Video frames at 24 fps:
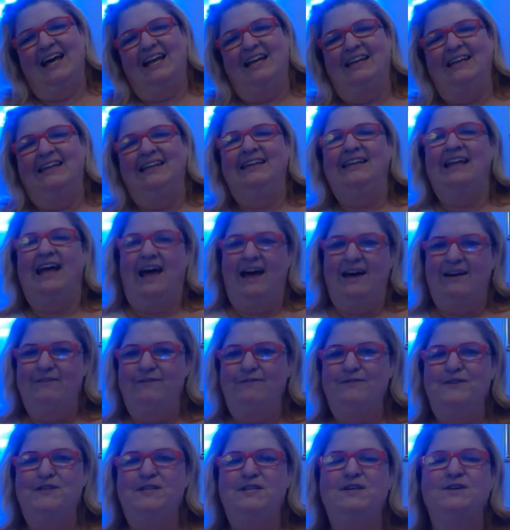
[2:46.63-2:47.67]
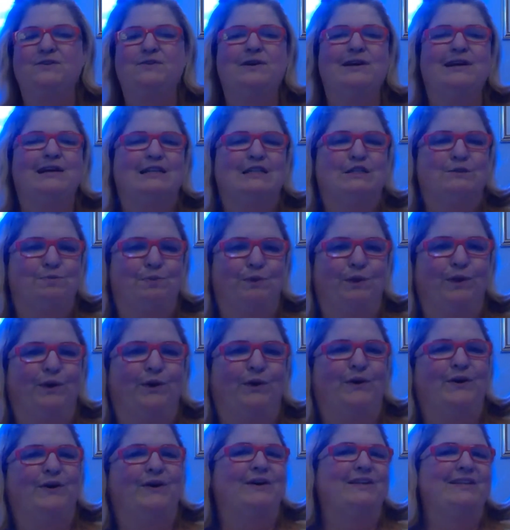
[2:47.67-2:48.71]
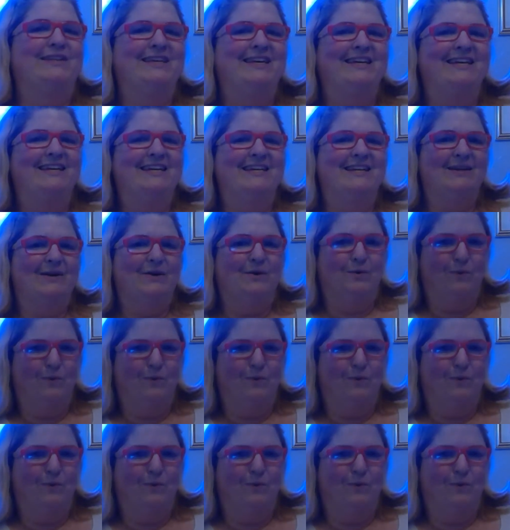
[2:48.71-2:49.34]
love to explore the